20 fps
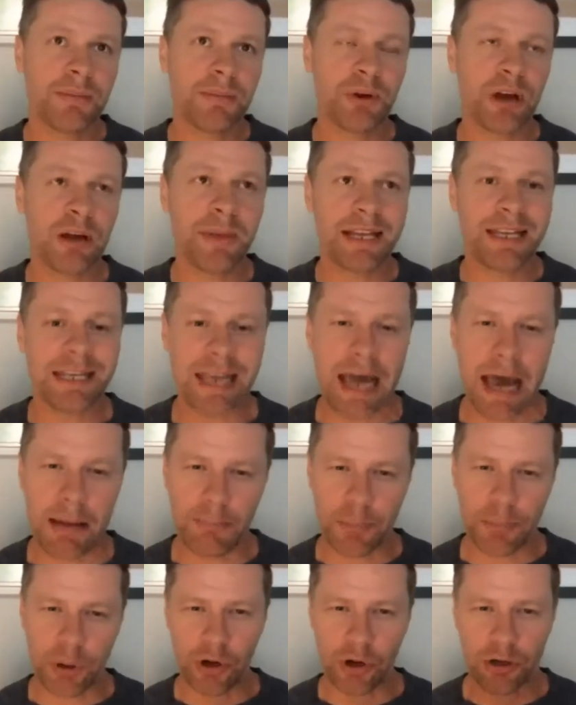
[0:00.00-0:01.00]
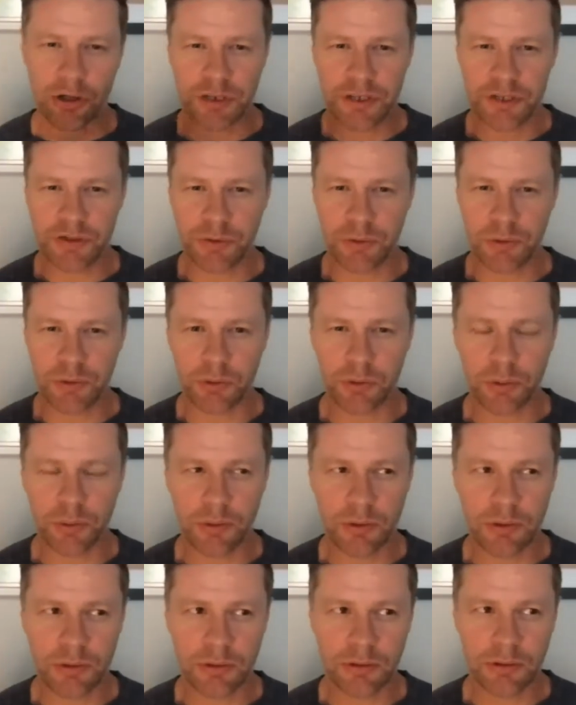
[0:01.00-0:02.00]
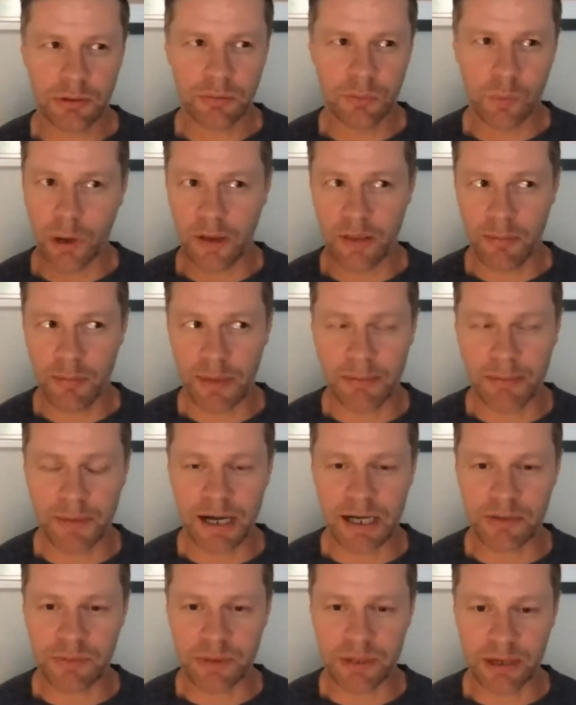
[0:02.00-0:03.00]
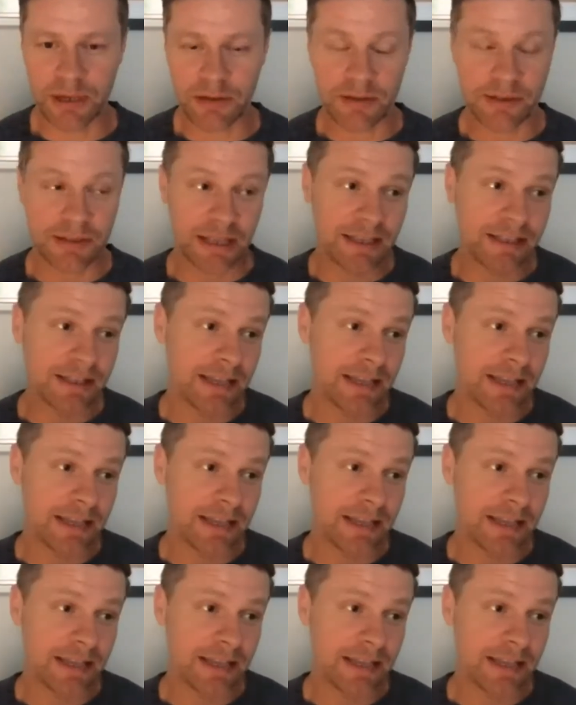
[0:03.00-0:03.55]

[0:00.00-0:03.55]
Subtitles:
probably not purchased through one of the big box retailers, let's